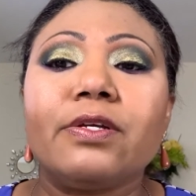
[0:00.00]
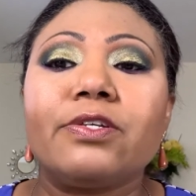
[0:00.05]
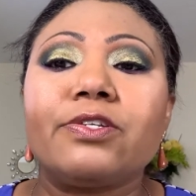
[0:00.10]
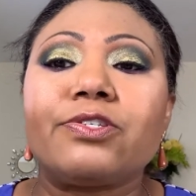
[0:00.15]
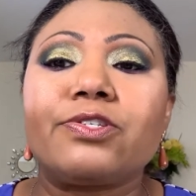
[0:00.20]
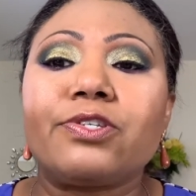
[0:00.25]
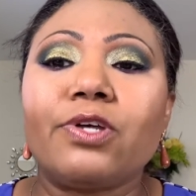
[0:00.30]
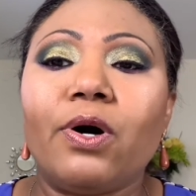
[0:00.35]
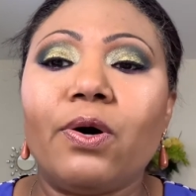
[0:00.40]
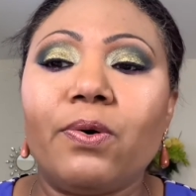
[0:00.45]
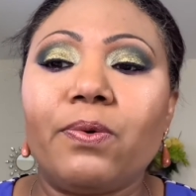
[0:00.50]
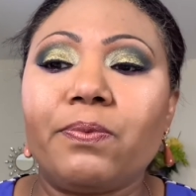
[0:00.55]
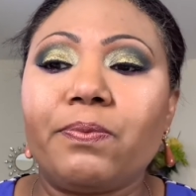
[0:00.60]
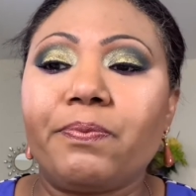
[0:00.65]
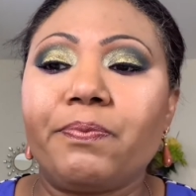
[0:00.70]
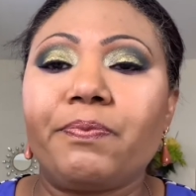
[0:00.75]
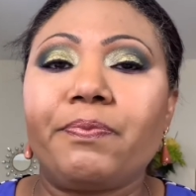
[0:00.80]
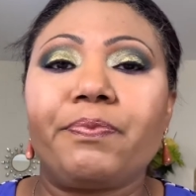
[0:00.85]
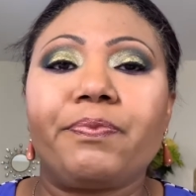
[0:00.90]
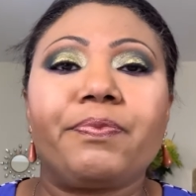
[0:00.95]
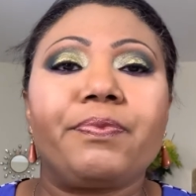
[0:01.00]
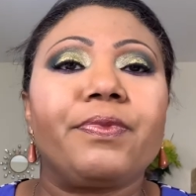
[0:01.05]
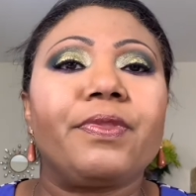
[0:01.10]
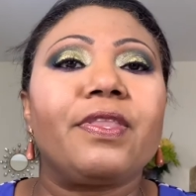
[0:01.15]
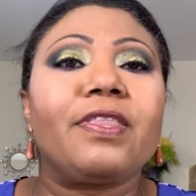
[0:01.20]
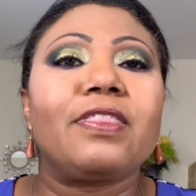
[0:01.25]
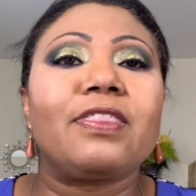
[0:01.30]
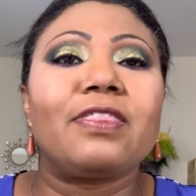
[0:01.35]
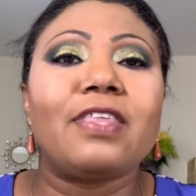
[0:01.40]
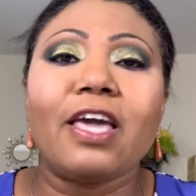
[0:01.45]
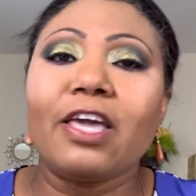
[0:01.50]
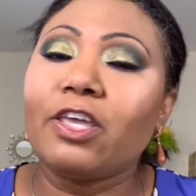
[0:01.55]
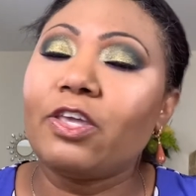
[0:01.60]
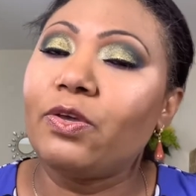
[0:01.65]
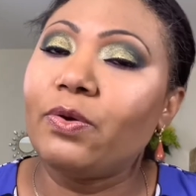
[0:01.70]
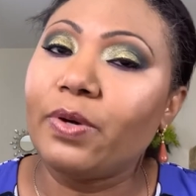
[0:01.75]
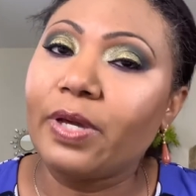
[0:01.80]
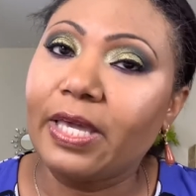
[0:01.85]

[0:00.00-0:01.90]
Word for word: So thank you